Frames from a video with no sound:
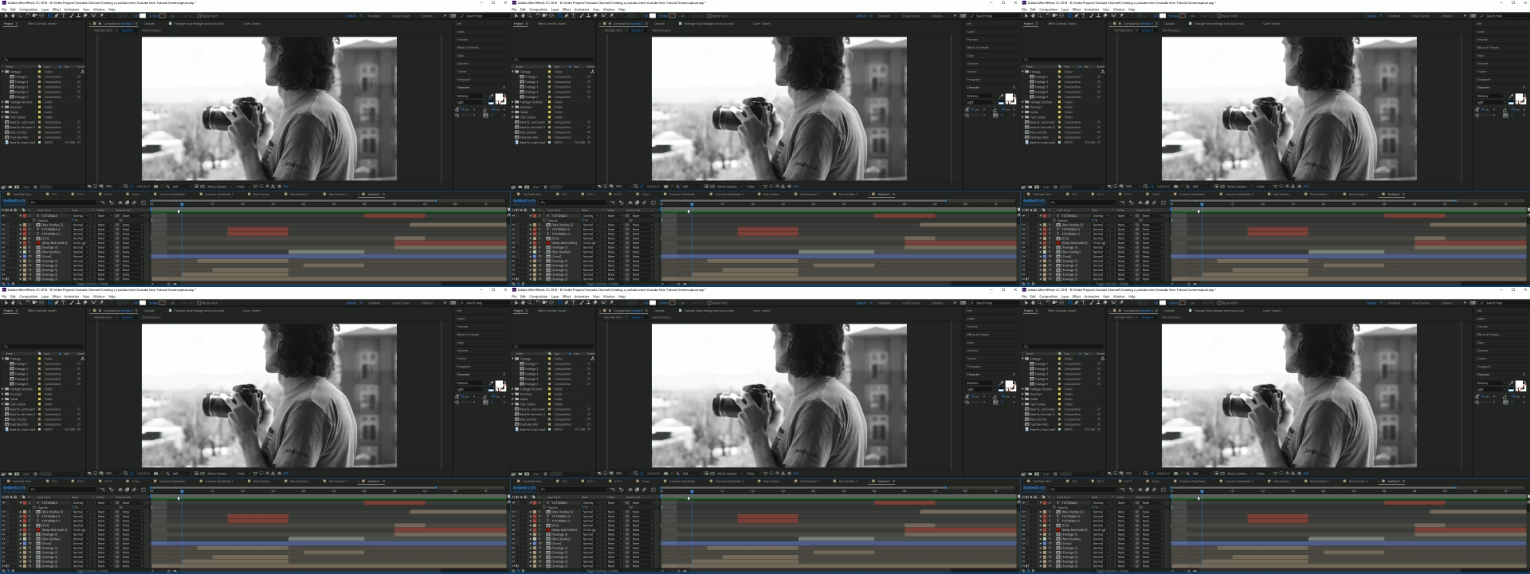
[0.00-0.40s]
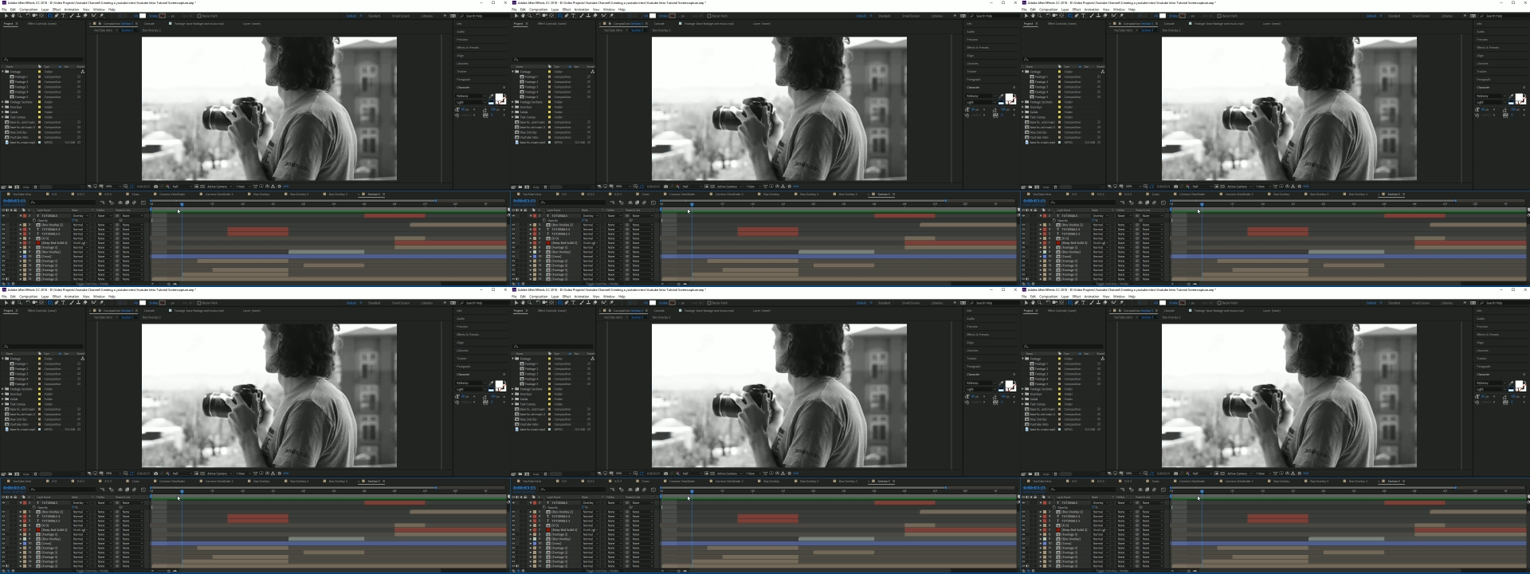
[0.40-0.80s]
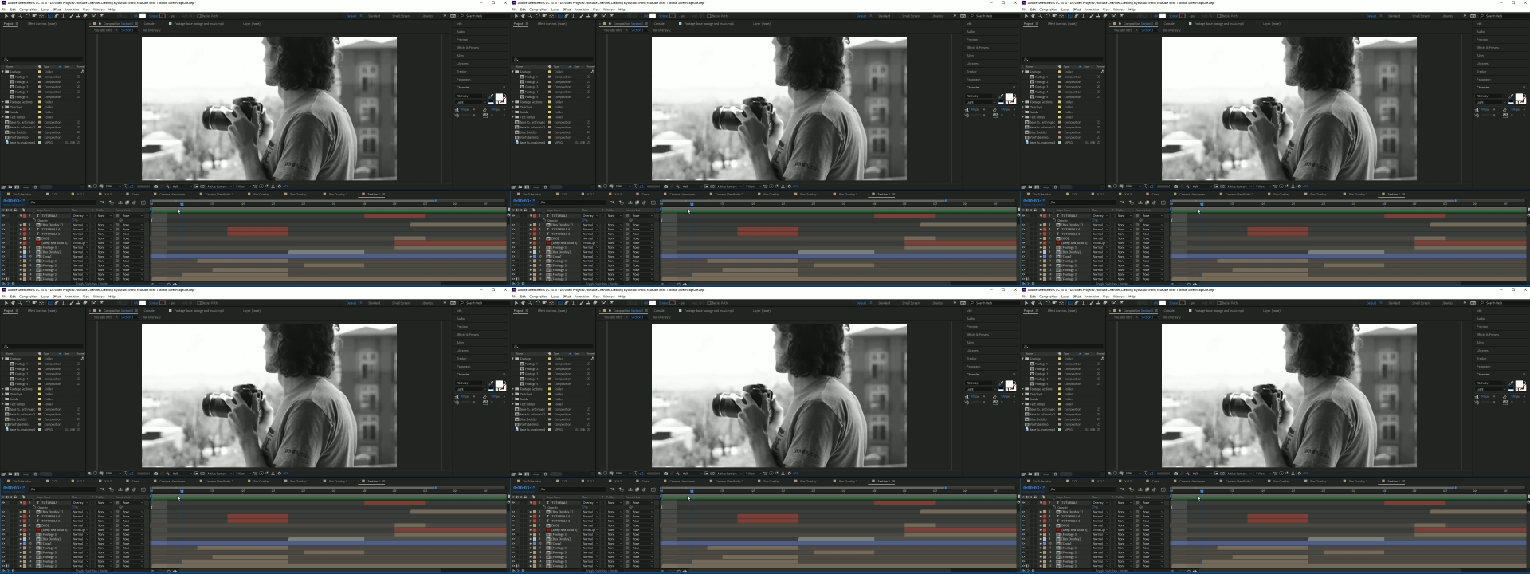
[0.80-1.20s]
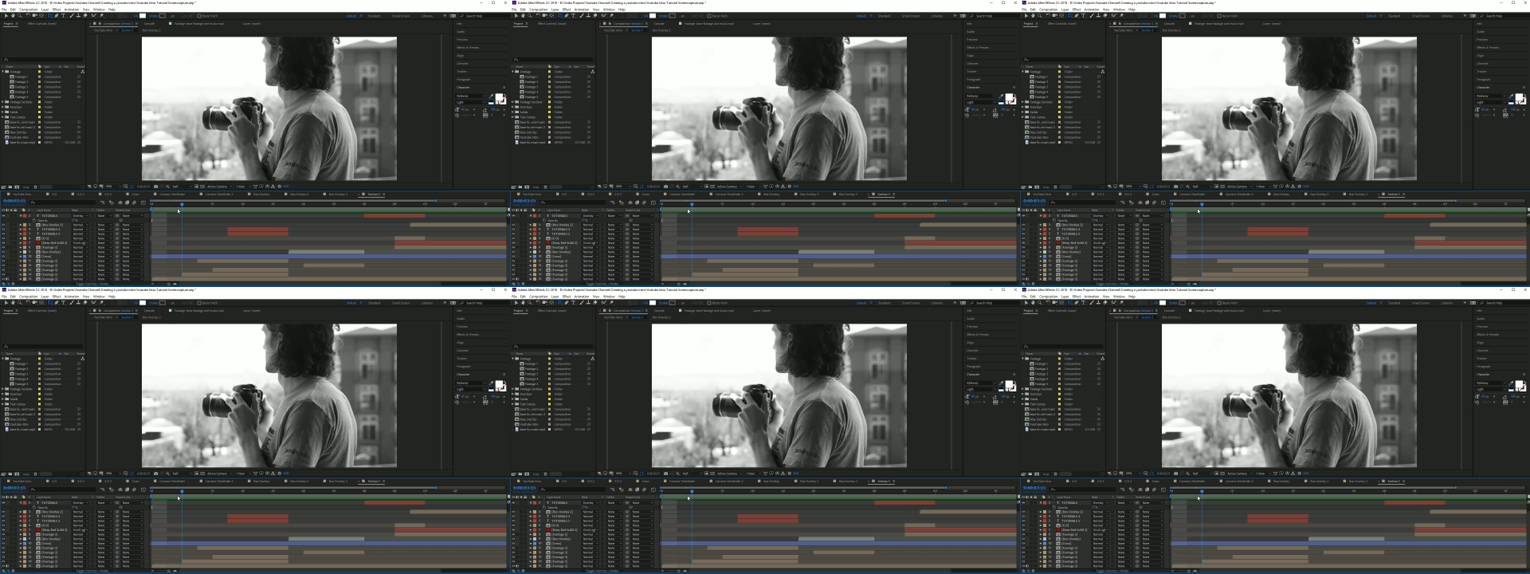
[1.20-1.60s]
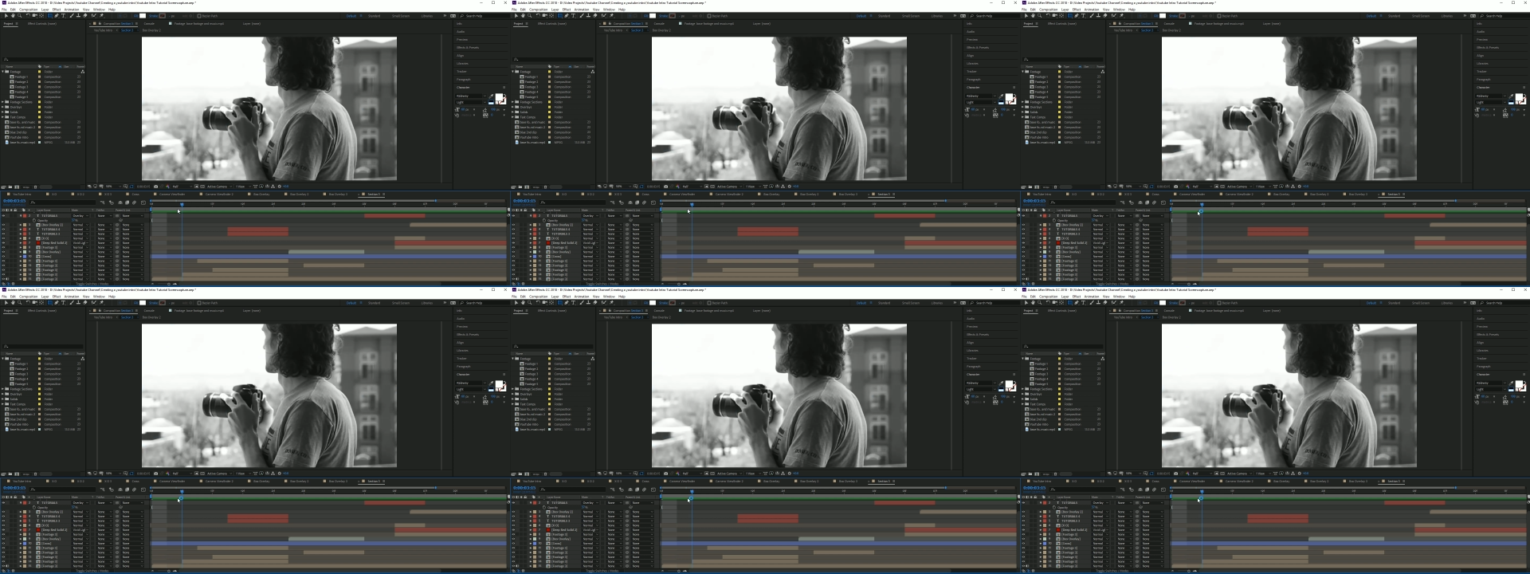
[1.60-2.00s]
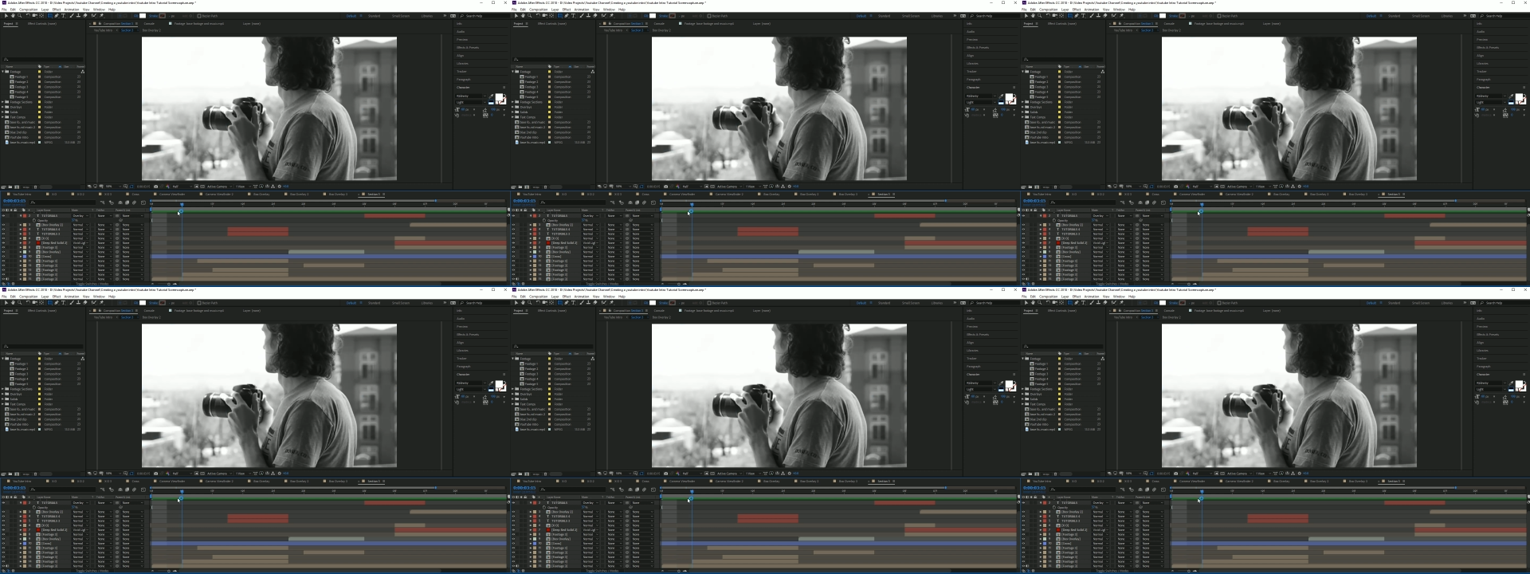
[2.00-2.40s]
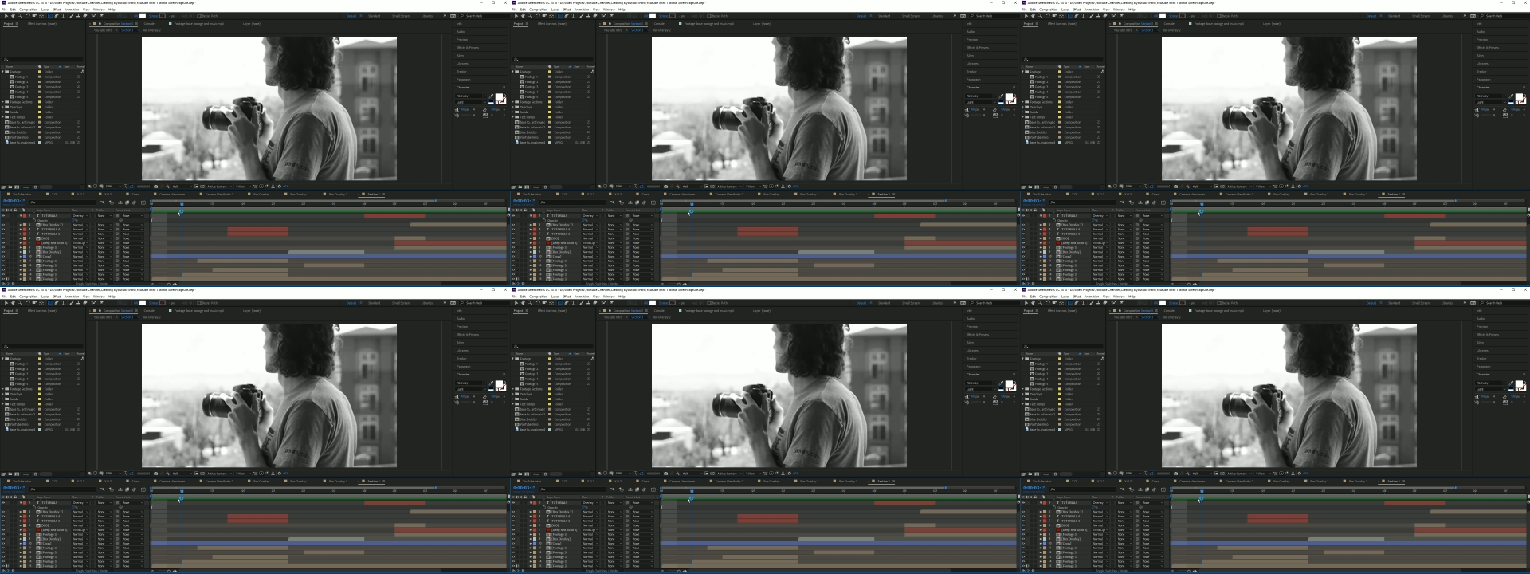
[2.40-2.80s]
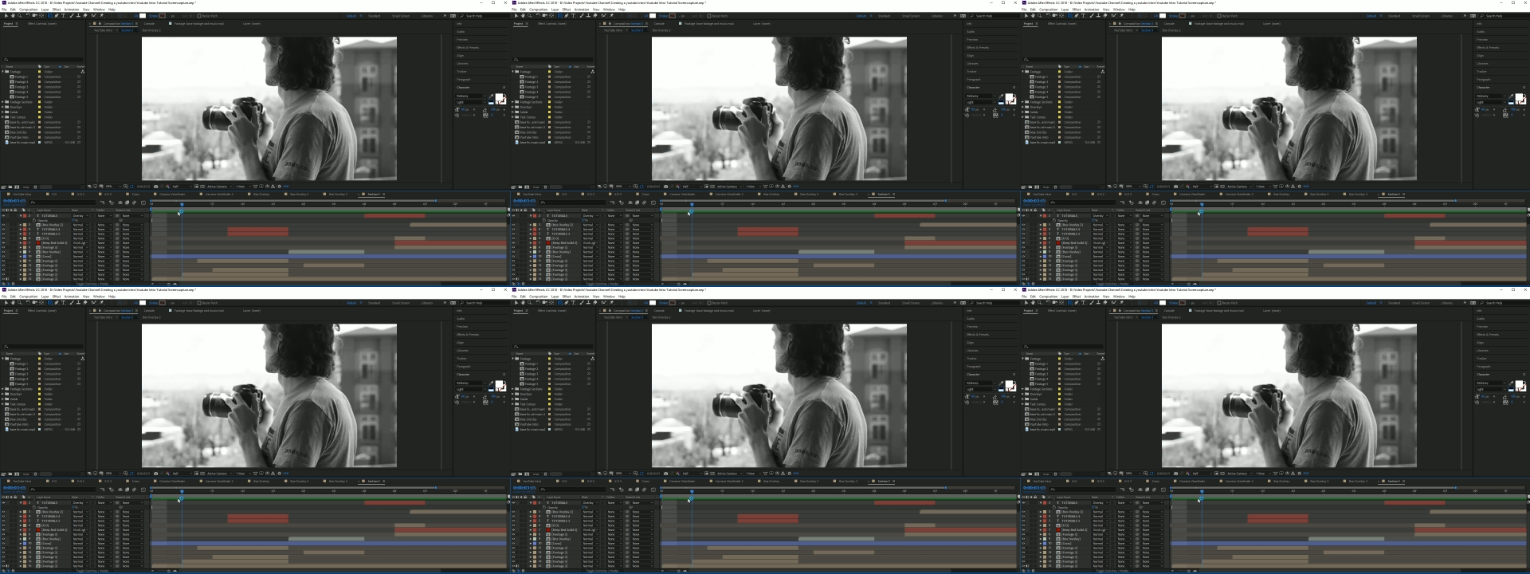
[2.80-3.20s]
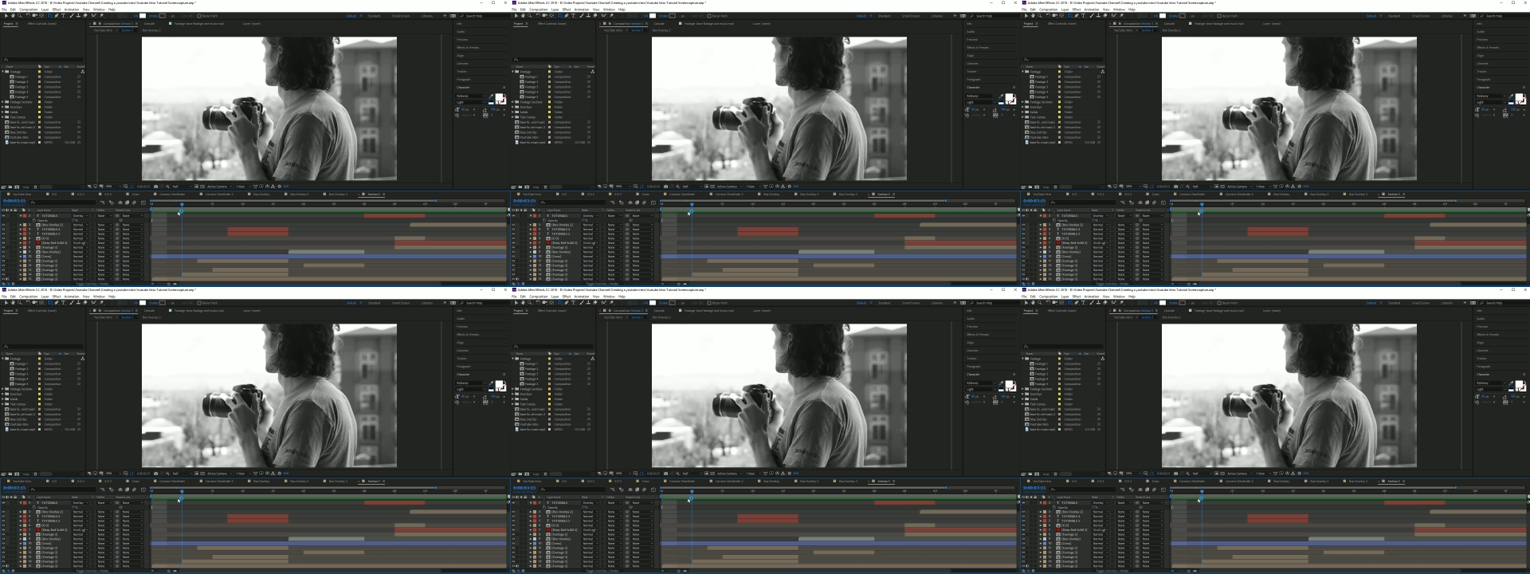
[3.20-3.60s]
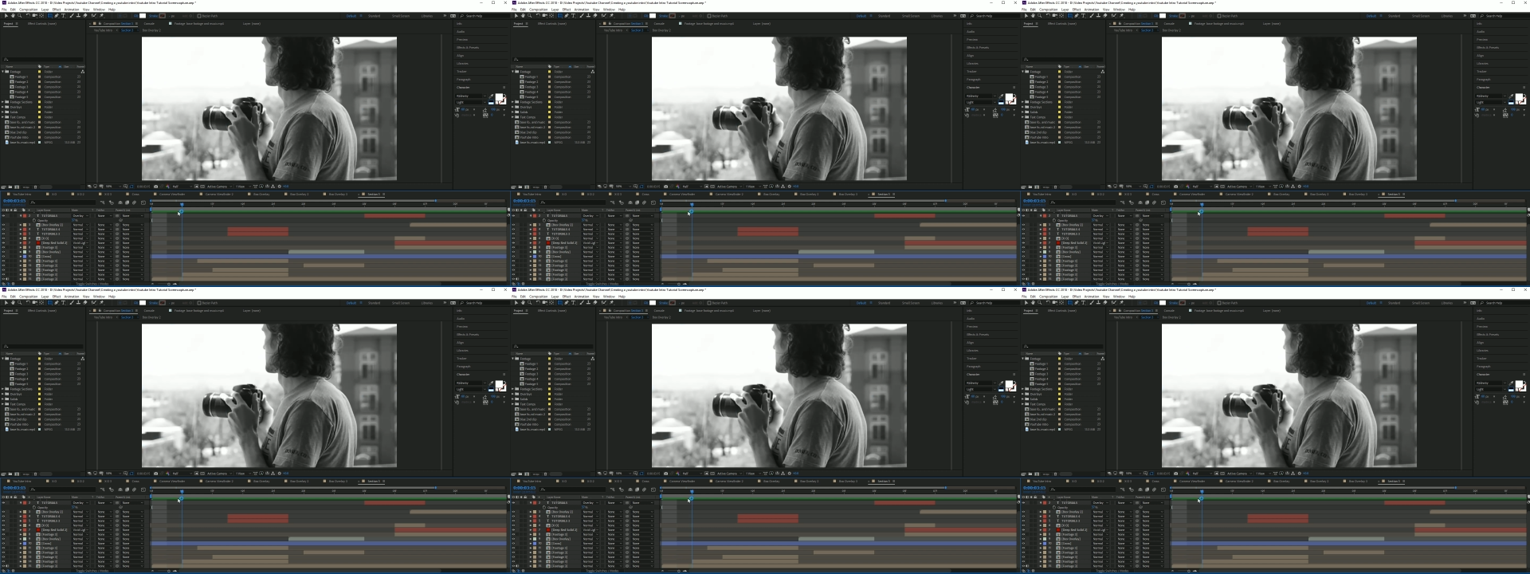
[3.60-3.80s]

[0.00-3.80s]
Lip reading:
(no speaker visible)